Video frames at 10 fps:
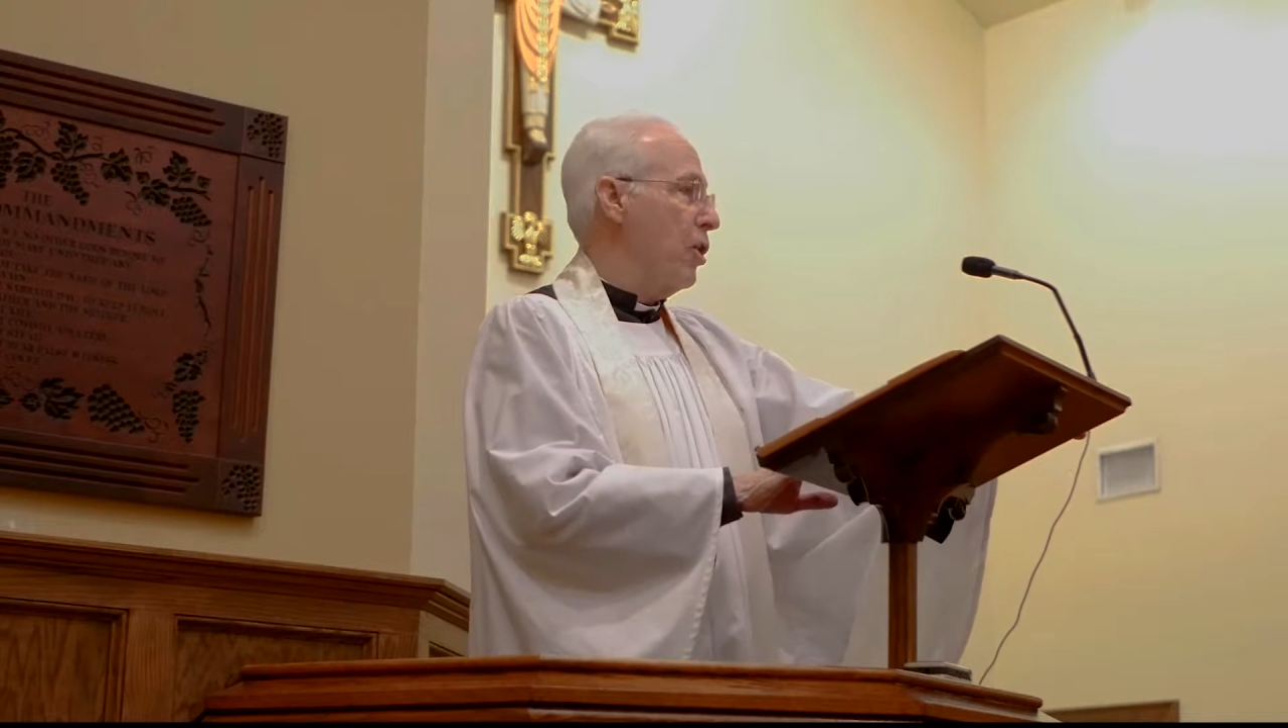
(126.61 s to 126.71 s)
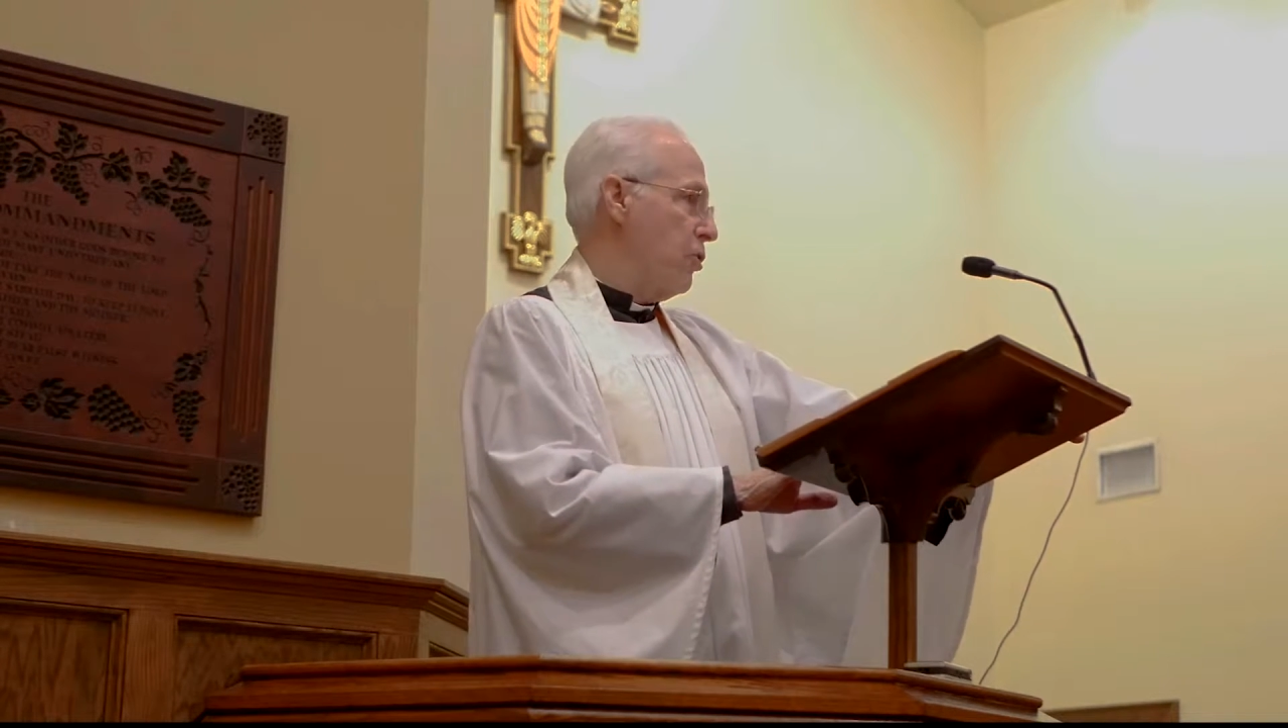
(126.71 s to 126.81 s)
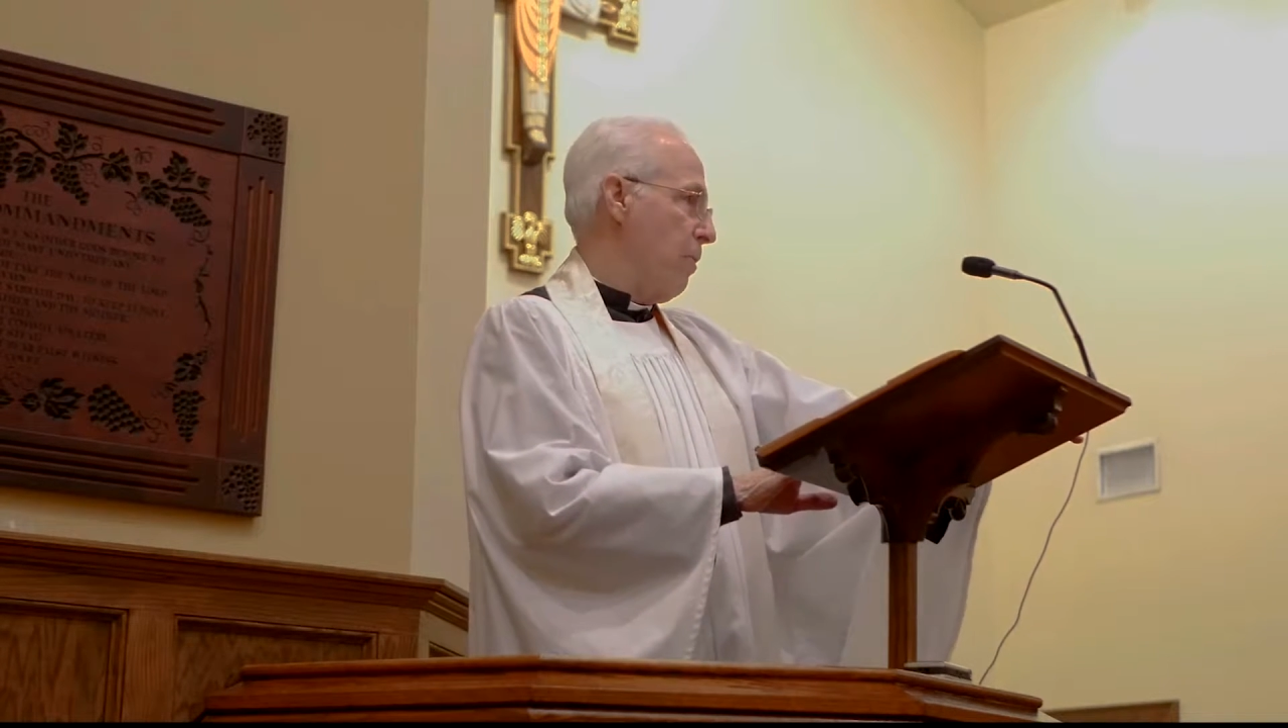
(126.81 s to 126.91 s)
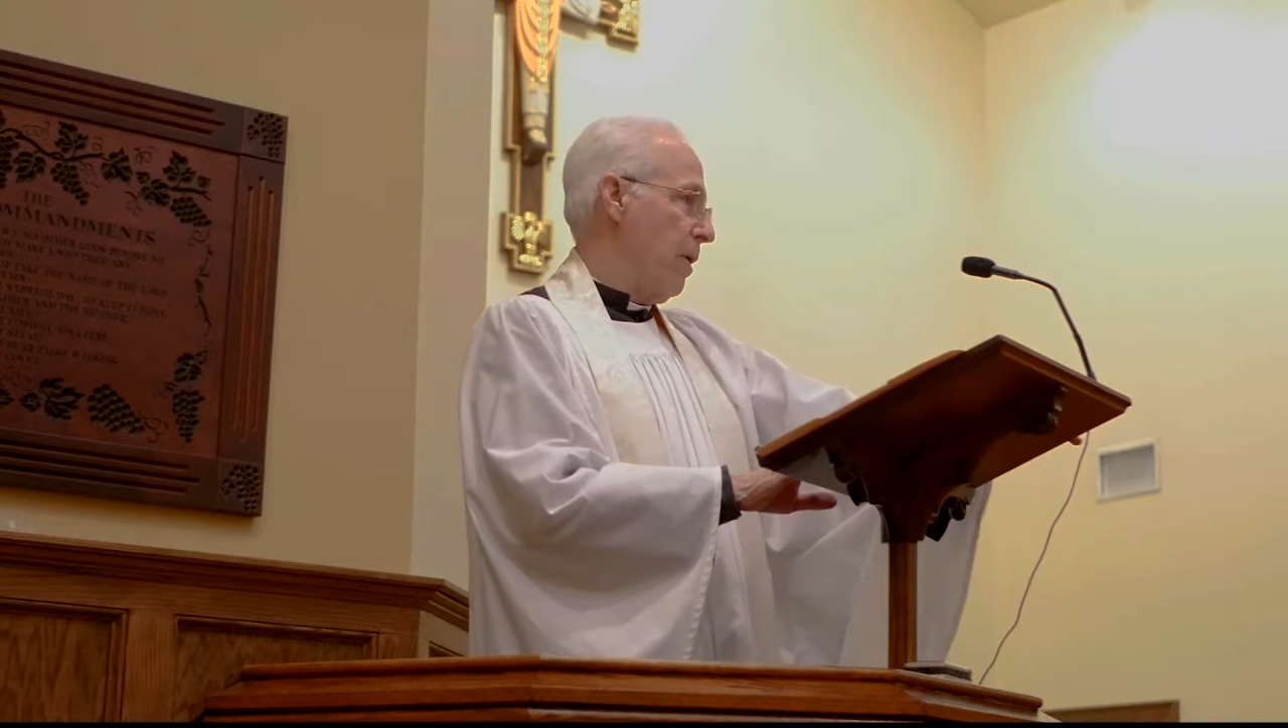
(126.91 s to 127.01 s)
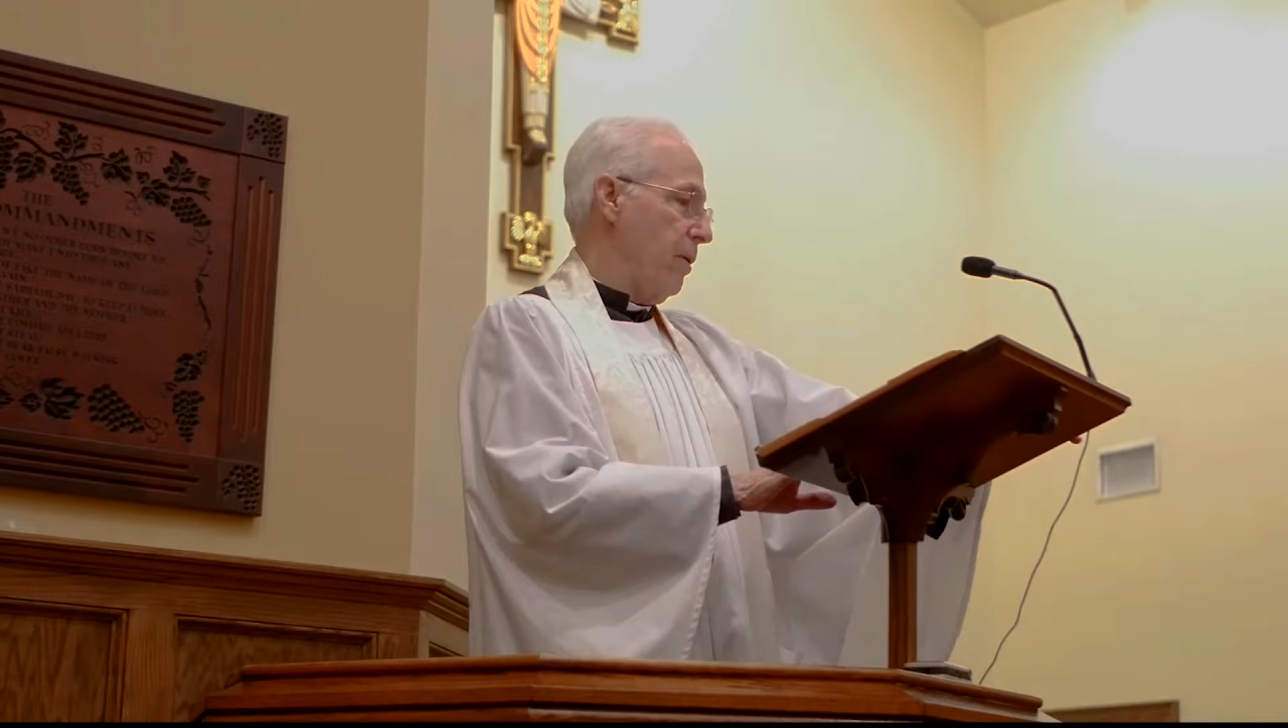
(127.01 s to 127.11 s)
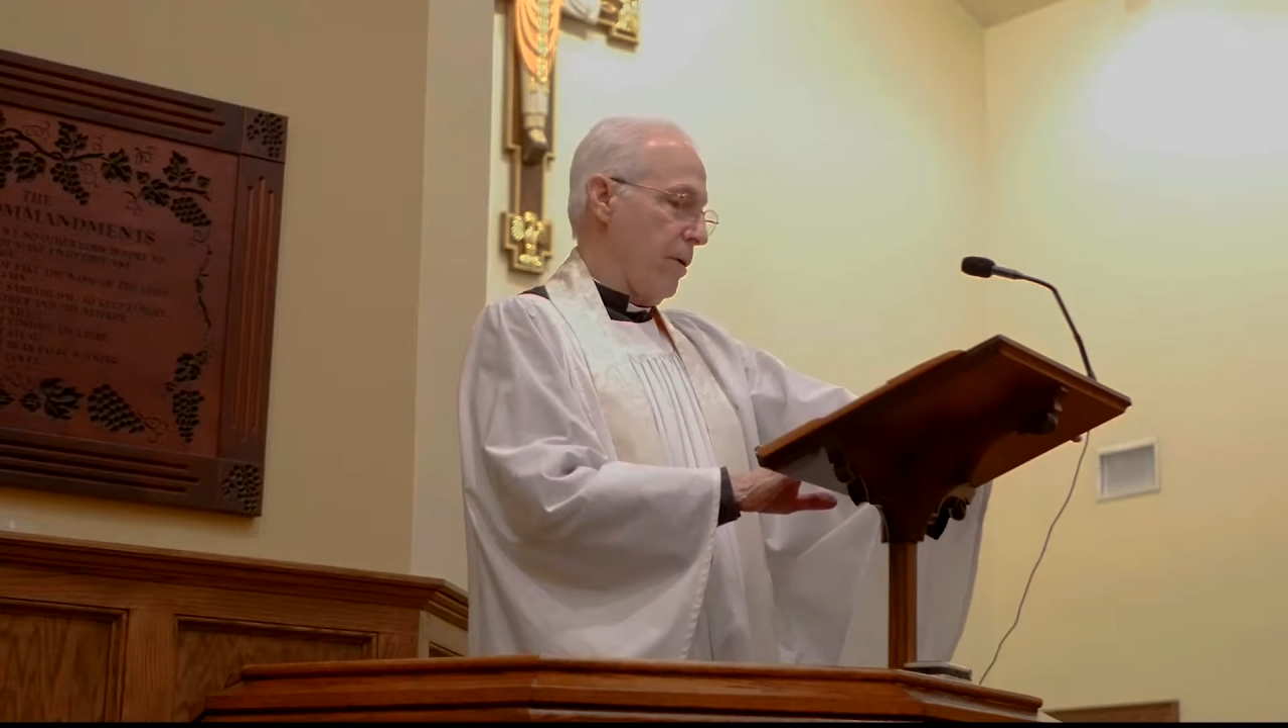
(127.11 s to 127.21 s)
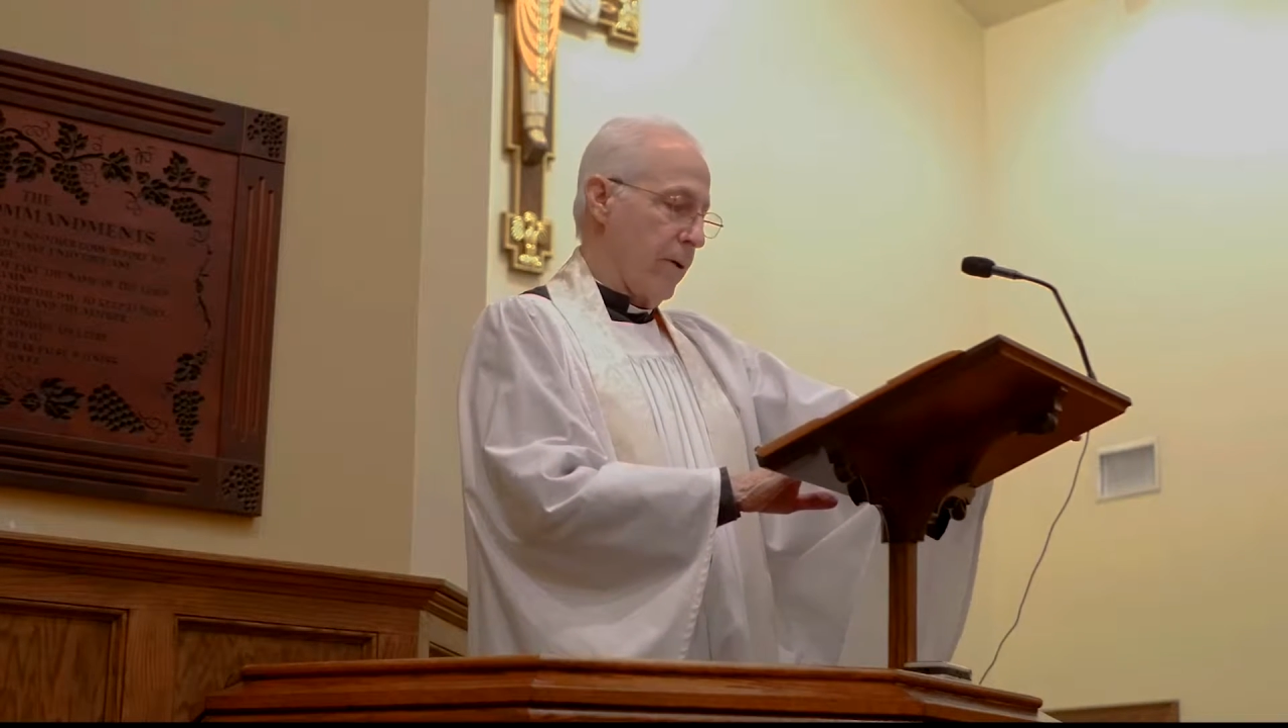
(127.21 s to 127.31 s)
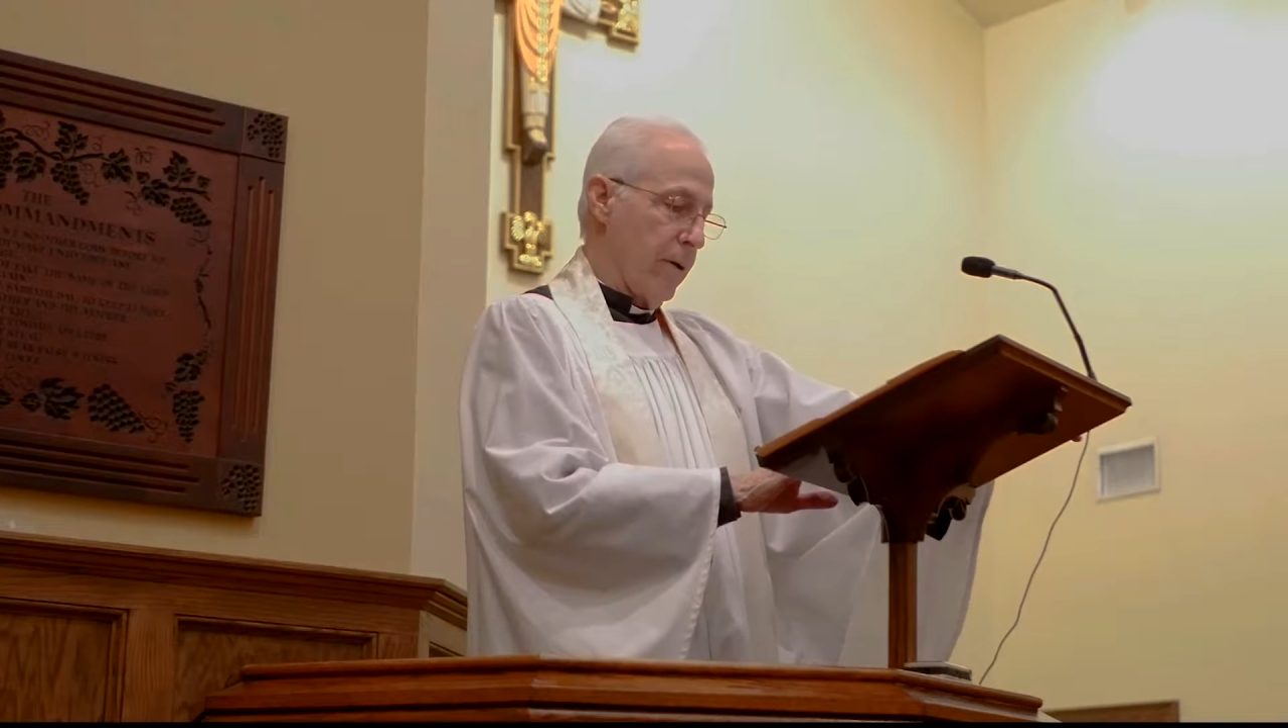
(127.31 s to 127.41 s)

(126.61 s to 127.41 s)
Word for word: judgment,